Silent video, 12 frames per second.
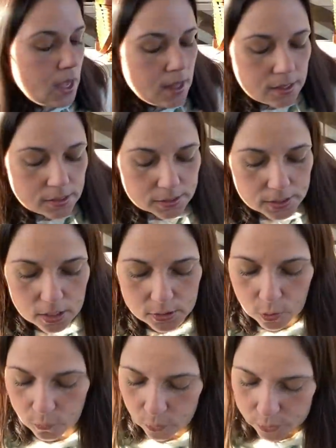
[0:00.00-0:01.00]
this is
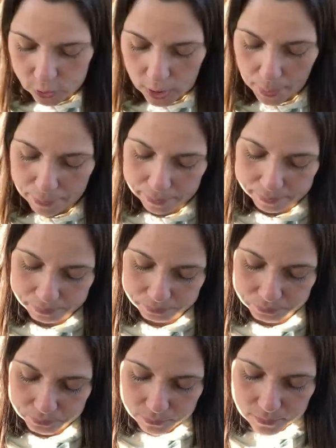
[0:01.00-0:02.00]
also for the shop.
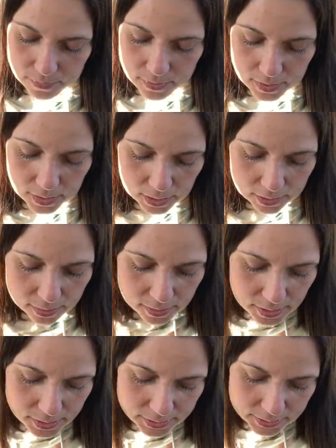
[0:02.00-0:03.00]

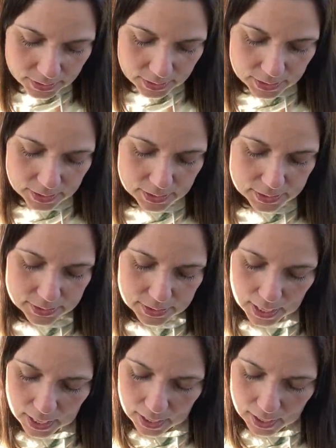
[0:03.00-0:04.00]
This is
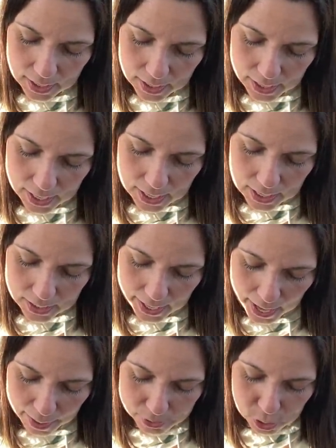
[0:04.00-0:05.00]
a
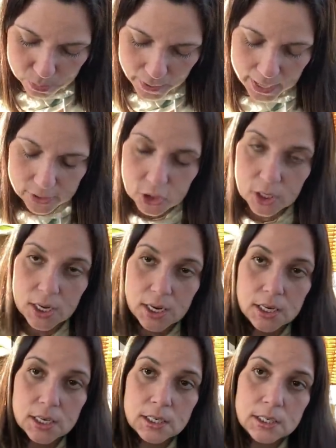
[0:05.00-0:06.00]
Cabbage Patch
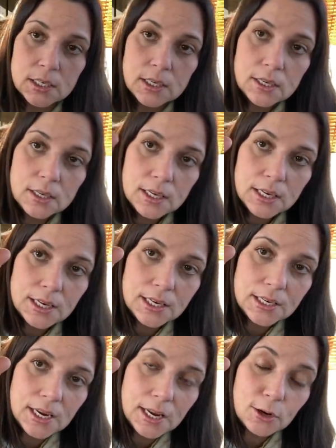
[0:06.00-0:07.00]
Kid
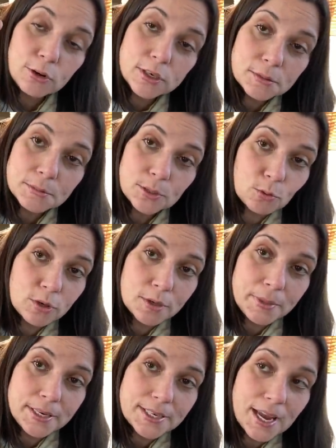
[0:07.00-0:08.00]
in a Christmas
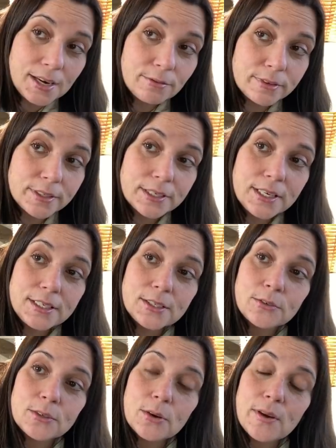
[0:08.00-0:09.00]
ornament. I really
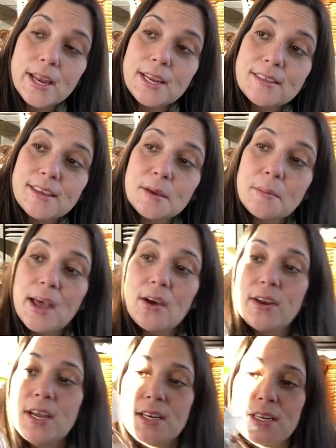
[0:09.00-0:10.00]
don't know anything
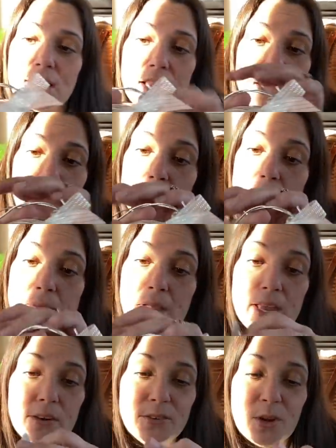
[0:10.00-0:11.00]
about it.
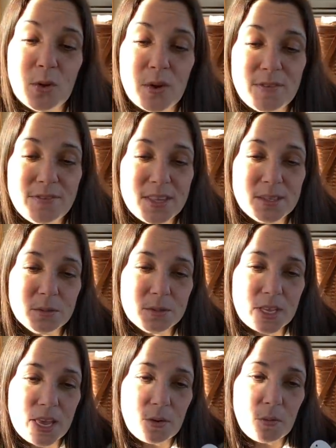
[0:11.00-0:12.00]
I don't know if this was
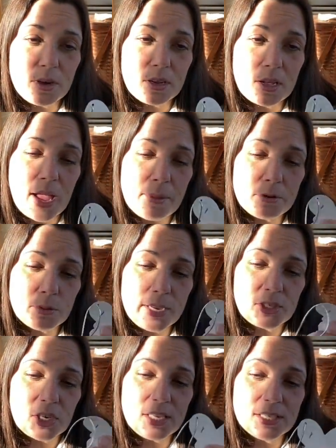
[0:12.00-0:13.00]
like when Cabbage
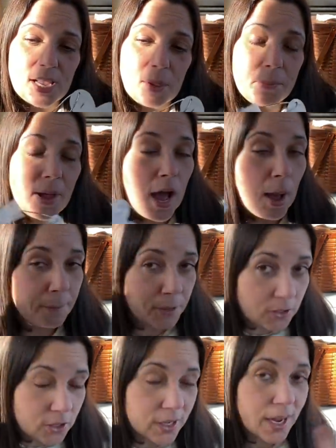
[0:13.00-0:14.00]
Patch Kids got
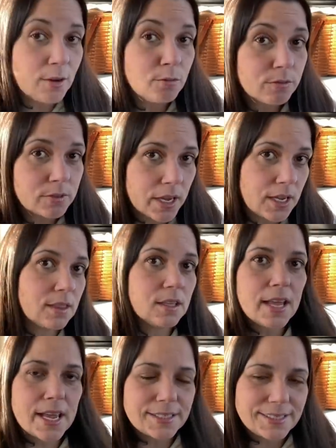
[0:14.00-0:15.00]
popular again, like in the
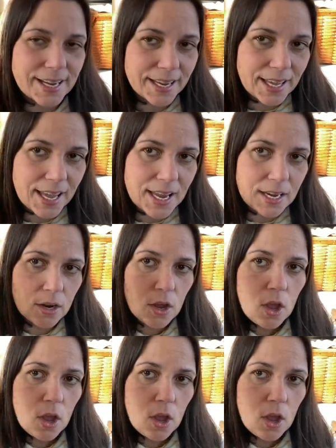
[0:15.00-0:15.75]
last decade,